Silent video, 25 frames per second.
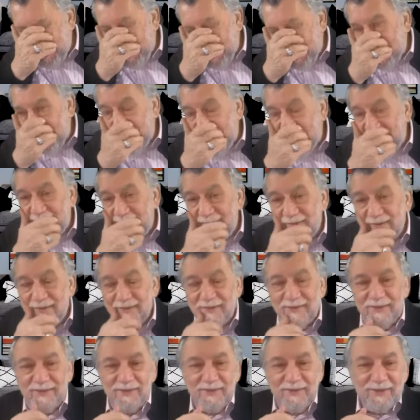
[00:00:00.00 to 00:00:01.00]
And
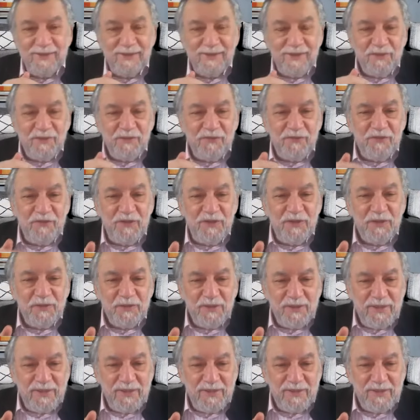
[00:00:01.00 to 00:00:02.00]
the fear
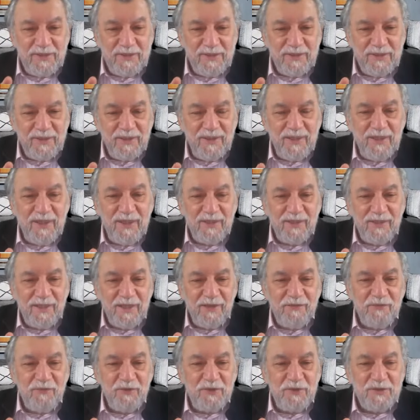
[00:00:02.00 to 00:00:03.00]
is that
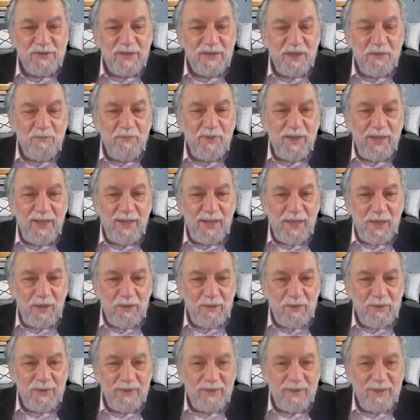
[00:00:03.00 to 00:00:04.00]
if we
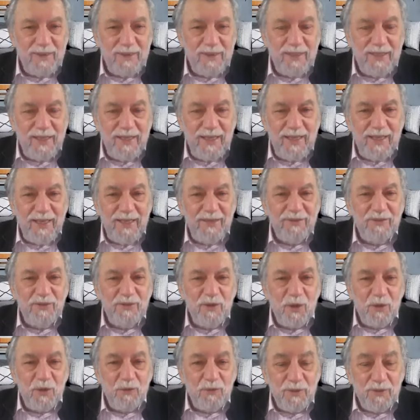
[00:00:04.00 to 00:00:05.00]
somehow end
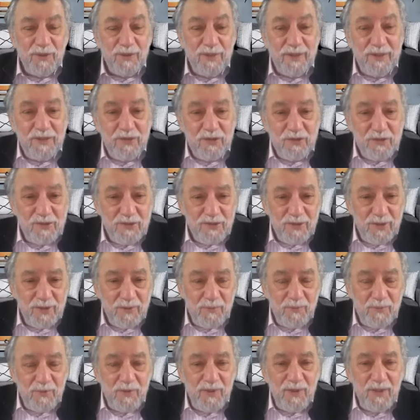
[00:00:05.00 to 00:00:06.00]
our
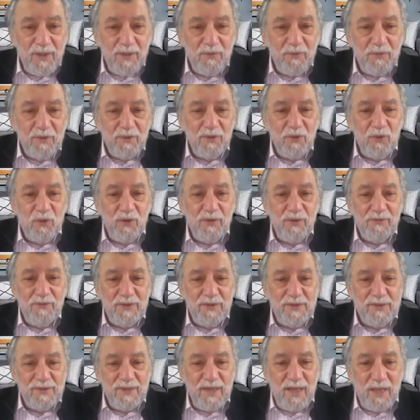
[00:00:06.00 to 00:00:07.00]
relationship with all of
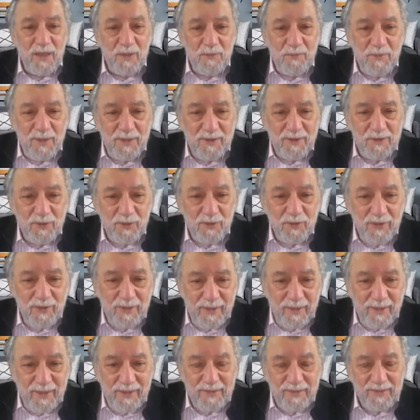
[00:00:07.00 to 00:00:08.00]
these elemental
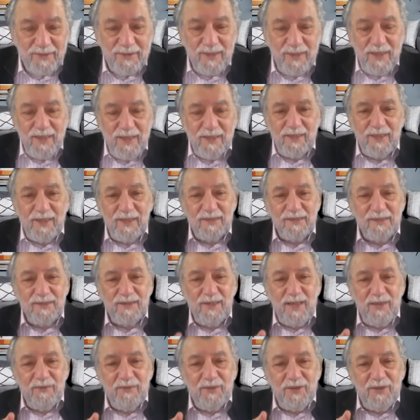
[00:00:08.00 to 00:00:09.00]
things that
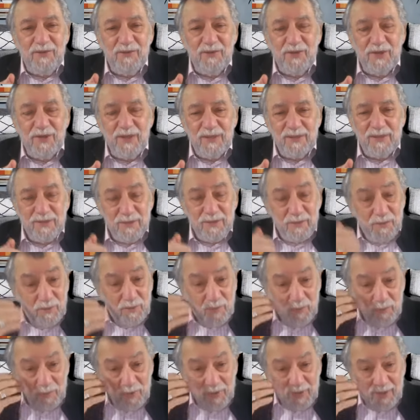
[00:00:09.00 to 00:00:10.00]
have given us
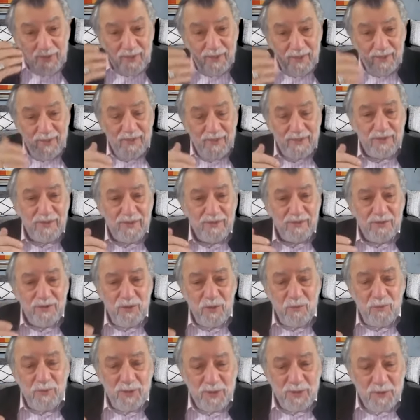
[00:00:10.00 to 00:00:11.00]
what we think is
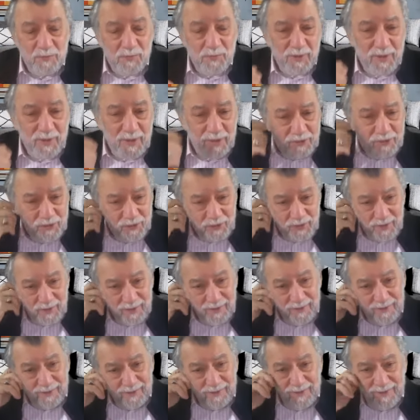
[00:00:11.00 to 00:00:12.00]
so much pleasure
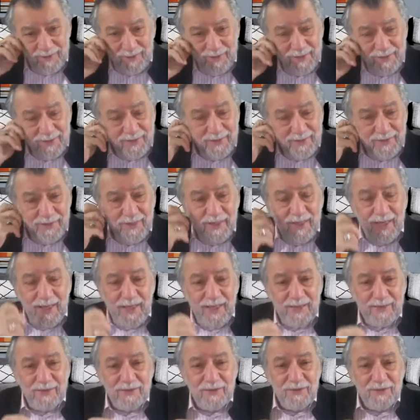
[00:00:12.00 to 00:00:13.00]

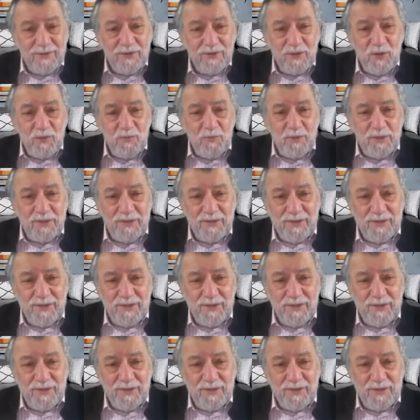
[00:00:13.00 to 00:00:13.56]
and so much